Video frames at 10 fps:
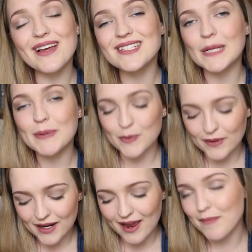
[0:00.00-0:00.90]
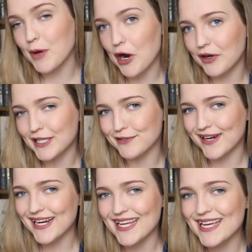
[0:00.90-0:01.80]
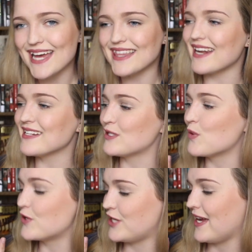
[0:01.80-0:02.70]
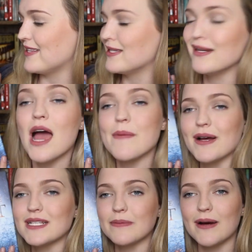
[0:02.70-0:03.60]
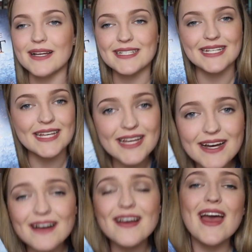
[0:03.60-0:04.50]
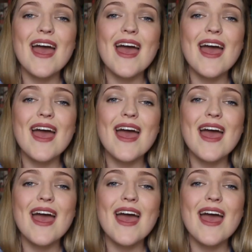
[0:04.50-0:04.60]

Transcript: next up is one that I am currently reading, and that is A Torch Against the Night by Sabaa Tahir.